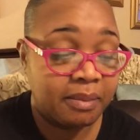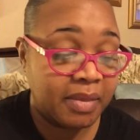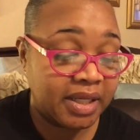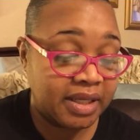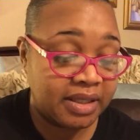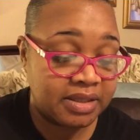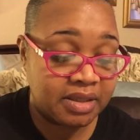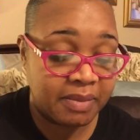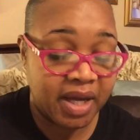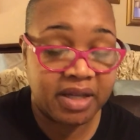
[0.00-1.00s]
my daddy's
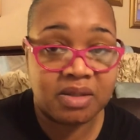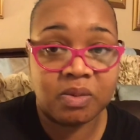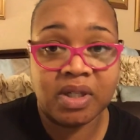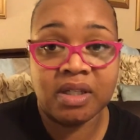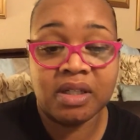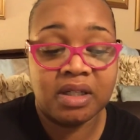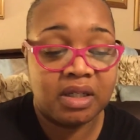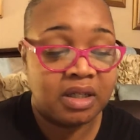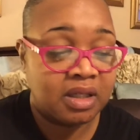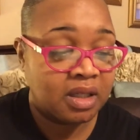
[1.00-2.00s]
demise went,
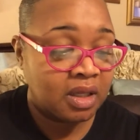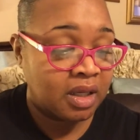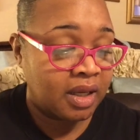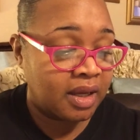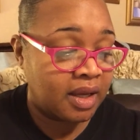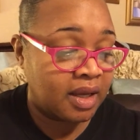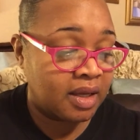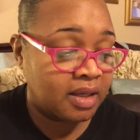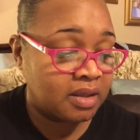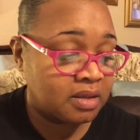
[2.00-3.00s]

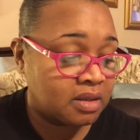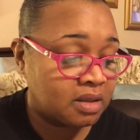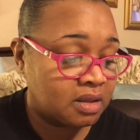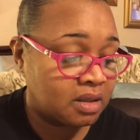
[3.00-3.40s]
and